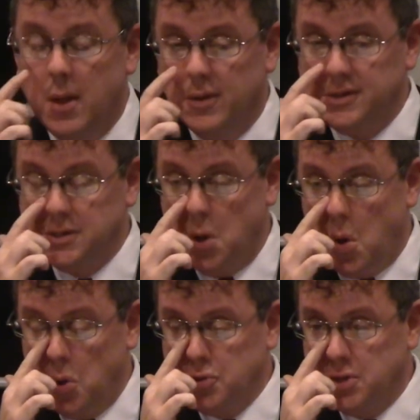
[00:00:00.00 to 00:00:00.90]
This is an
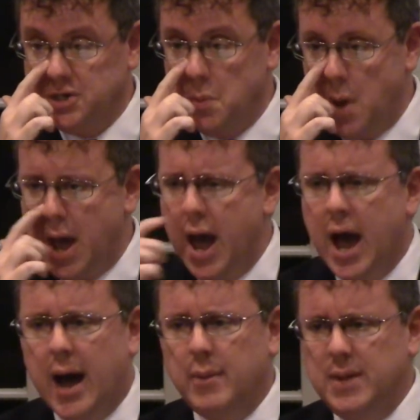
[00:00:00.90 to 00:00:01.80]
old tradition, but
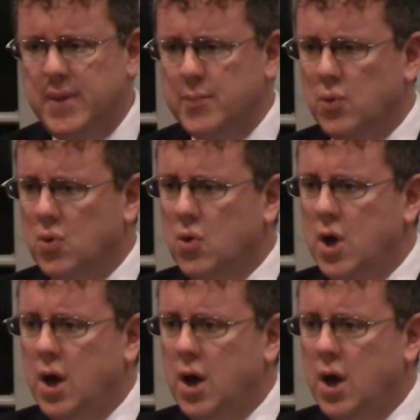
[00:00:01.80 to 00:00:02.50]
how many people